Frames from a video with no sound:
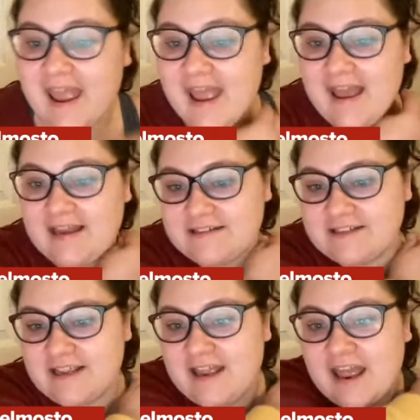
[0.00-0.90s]

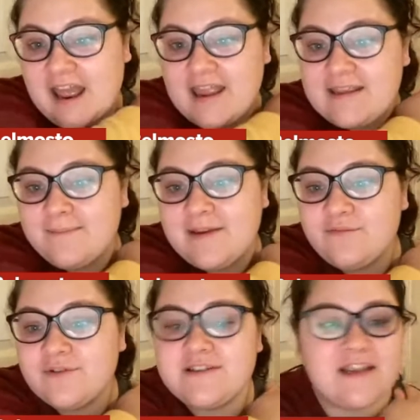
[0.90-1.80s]
And he
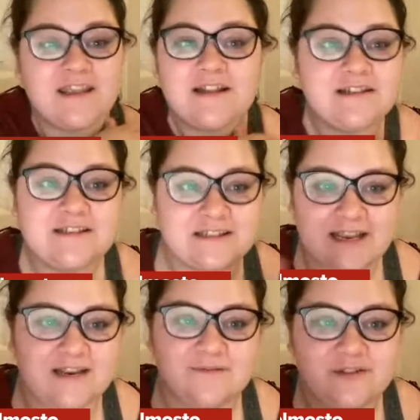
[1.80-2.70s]
made ridiculous
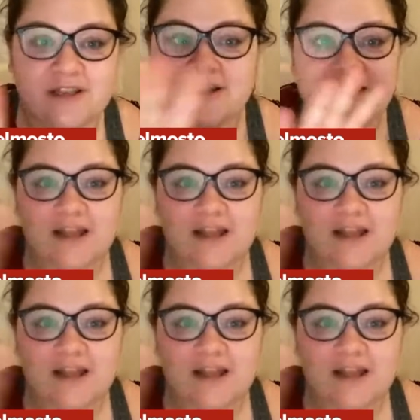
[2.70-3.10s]
saves